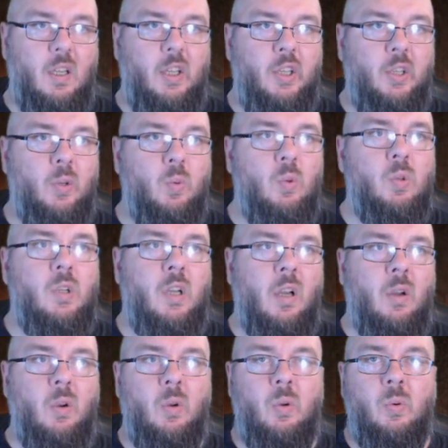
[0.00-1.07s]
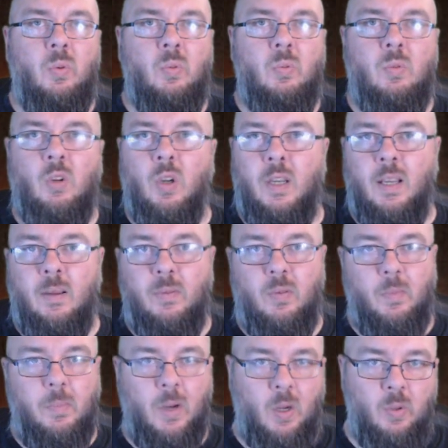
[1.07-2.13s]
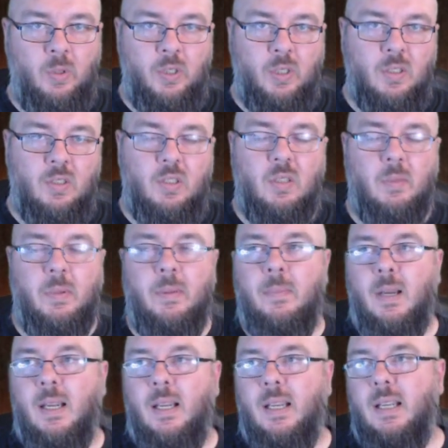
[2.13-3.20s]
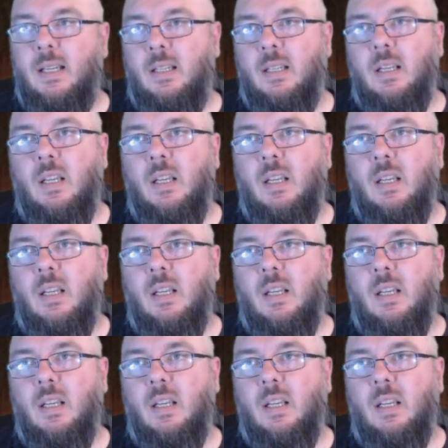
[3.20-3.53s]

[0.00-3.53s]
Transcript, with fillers: You will go looking for potions to be made.